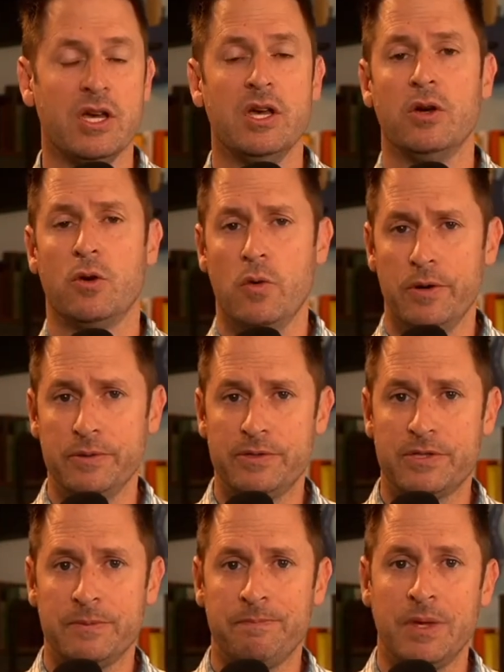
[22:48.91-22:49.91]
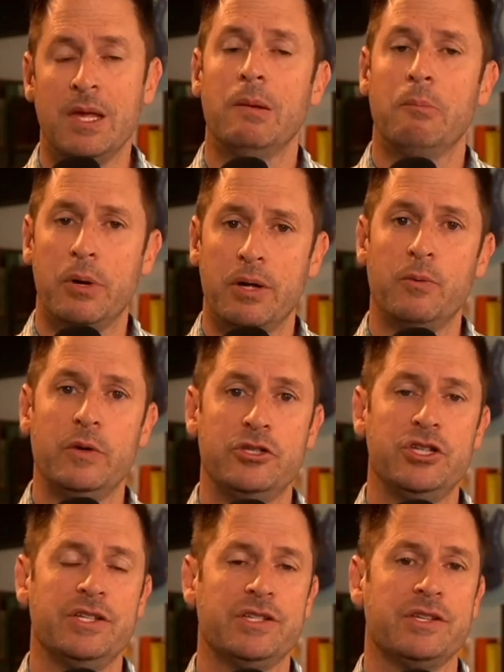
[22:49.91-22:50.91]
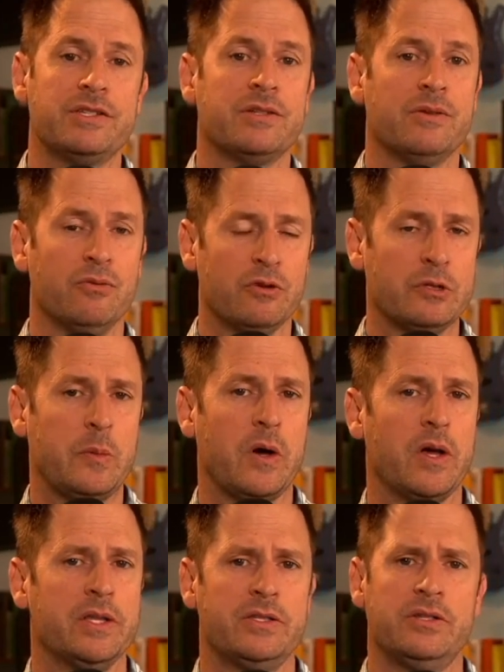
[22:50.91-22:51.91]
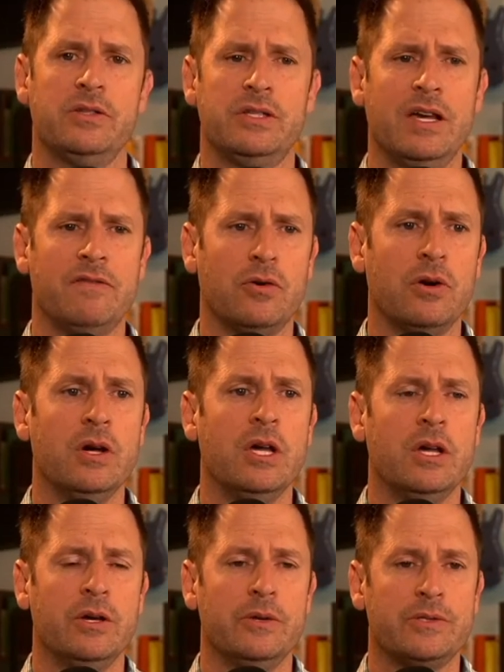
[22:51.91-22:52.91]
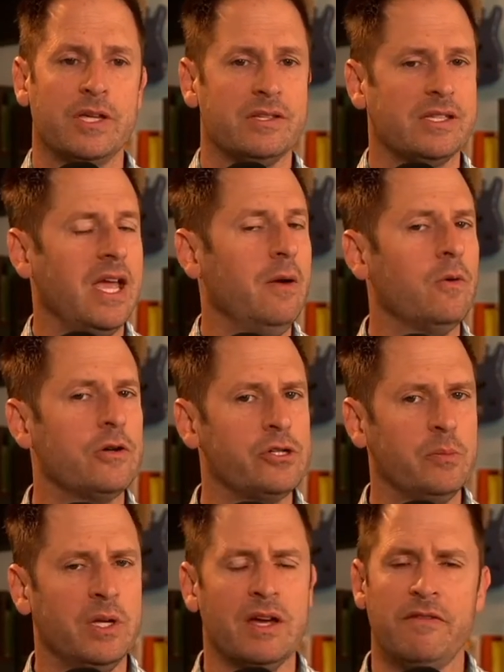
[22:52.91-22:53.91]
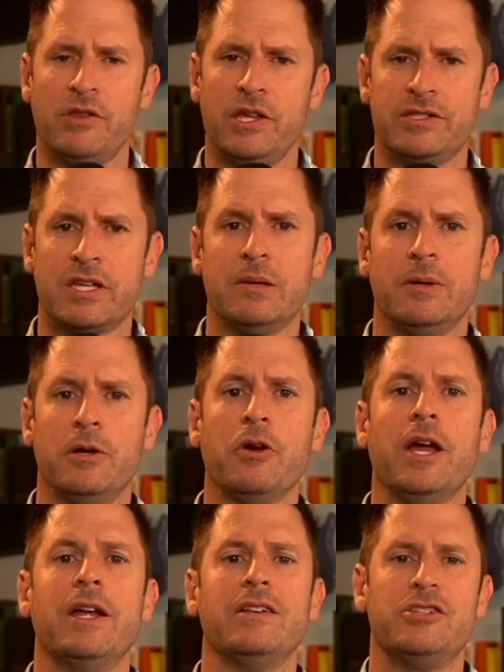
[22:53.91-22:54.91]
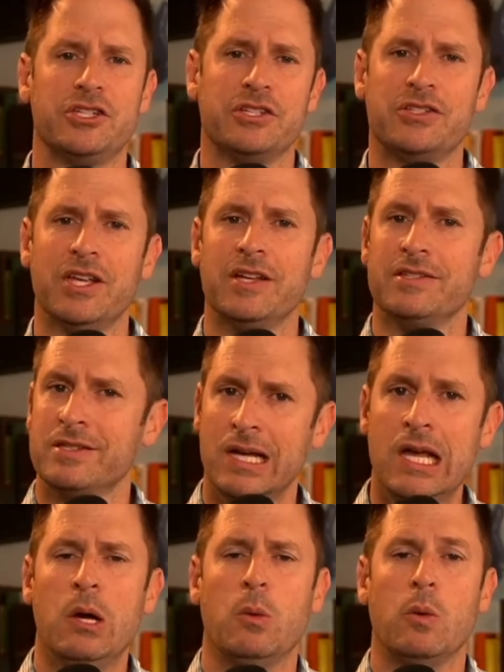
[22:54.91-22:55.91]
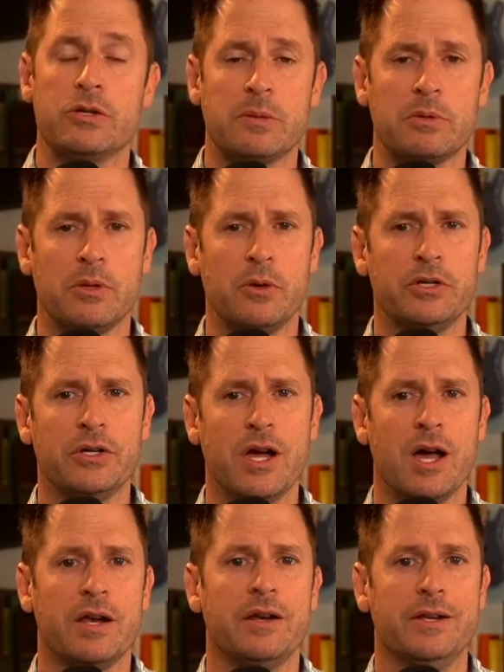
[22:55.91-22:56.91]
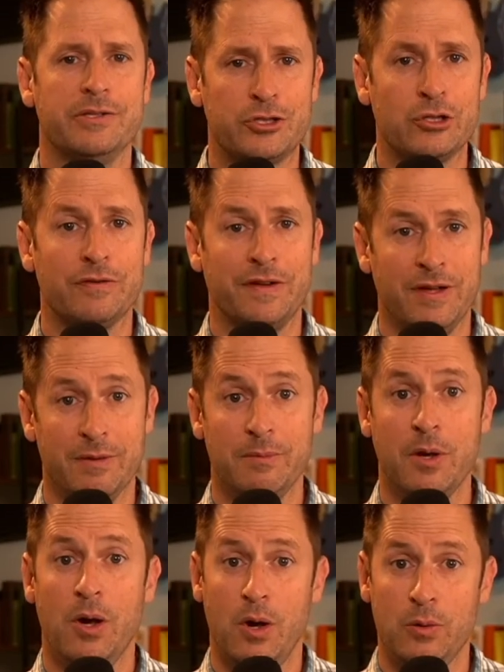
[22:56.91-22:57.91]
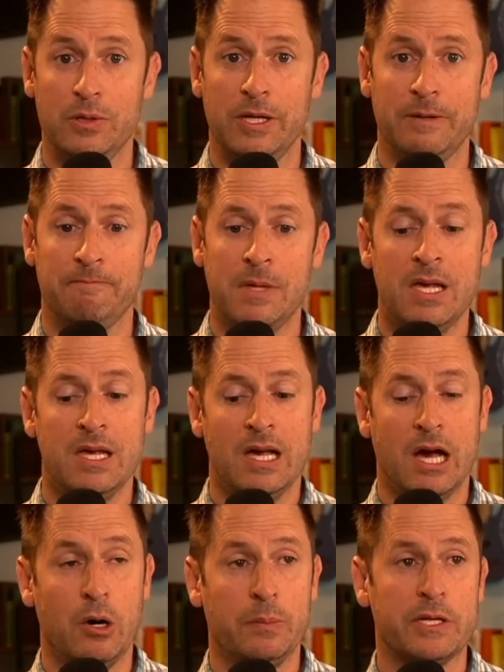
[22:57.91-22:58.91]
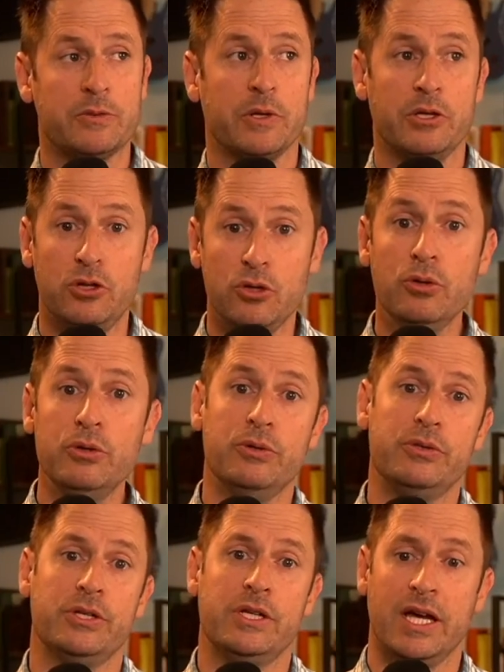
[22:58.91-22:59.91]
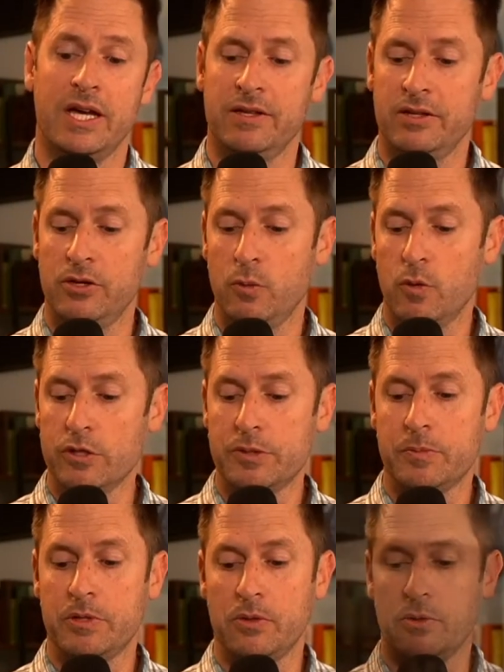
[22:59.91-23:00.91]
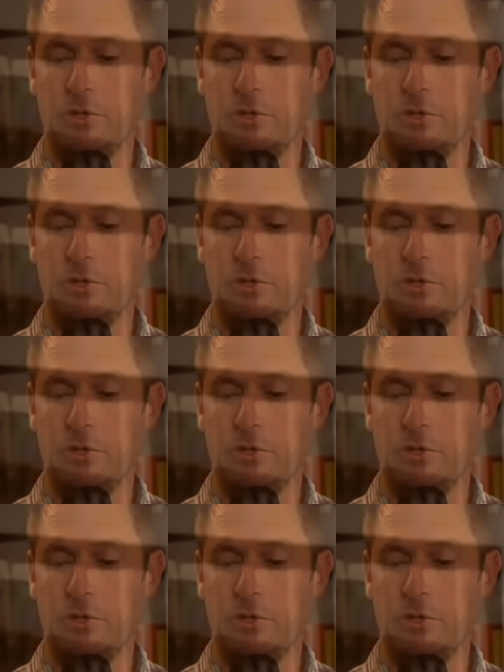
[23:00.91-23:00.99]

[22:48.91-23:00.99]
quotes, but when Jesus responds to the devil, who says, hey, worship me, everything's going to be great, Jesus says, worship the Lord your God and serve him only. I hope that's what you do today, that you worship the Lord your